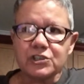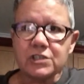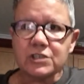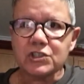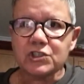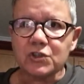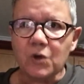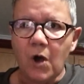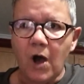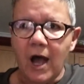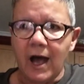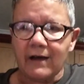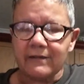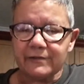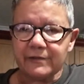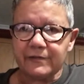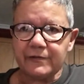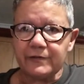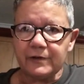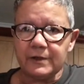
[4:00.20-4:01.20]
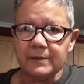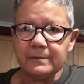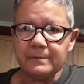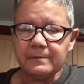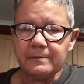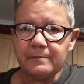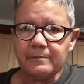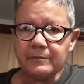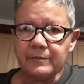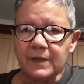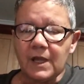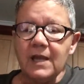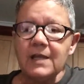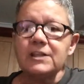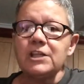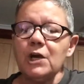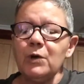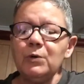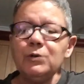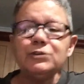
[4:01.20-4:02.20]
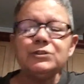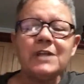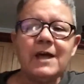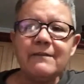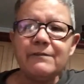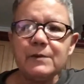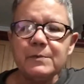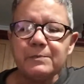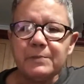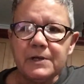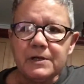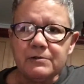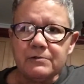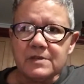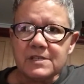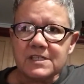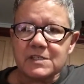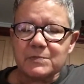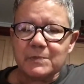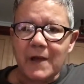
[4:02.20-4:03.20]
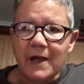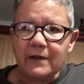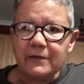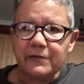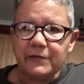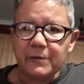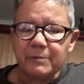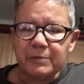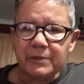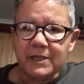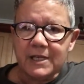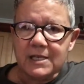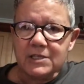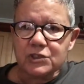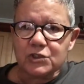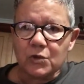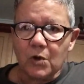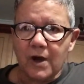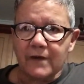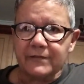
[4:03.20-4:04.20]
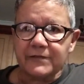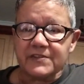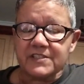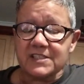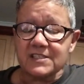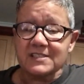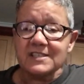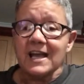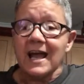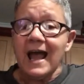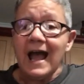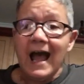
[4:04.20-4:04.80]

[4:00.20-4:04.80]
this off, there will never be respect for police officers.